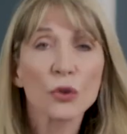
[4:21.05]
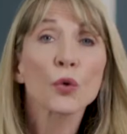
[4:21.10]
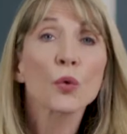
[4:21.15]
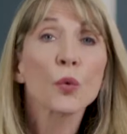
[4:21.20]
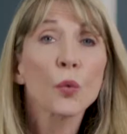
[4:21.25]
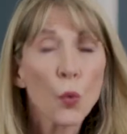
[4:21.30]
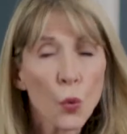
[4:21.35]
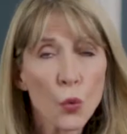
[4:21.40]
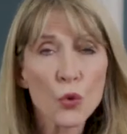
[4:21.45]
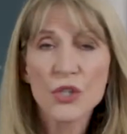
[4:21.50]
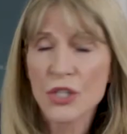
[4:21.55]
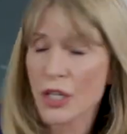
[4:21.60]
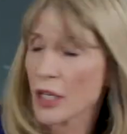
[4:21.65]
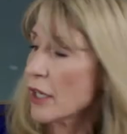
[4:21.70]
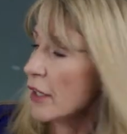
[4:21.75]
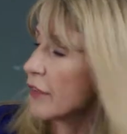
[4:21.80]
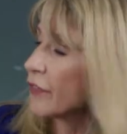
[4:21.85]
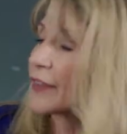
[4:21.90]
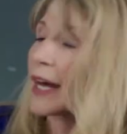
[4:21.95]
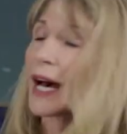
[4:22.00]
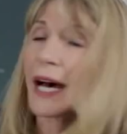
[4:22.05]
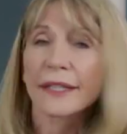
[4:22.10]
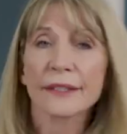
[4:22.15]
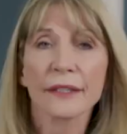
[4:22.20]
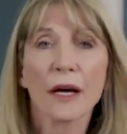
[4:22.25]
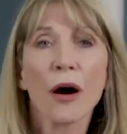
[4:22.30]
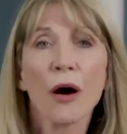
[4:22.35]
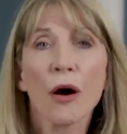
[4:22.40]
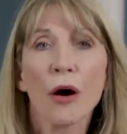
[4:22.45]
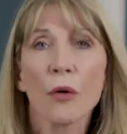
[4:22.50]
a quarter of
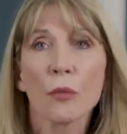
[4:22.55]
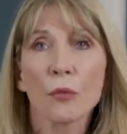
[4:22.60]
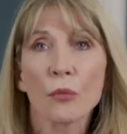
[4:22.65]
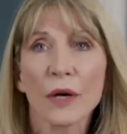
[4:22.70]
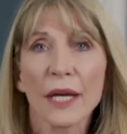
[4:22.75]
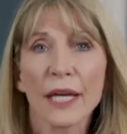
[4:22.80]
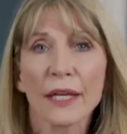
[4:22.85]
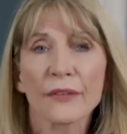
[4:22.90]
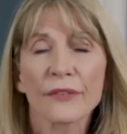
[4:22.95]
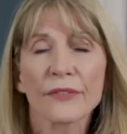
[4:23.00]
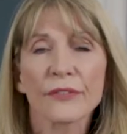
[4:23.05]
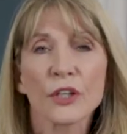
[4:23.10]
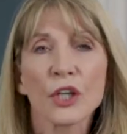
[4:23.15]
that arm width,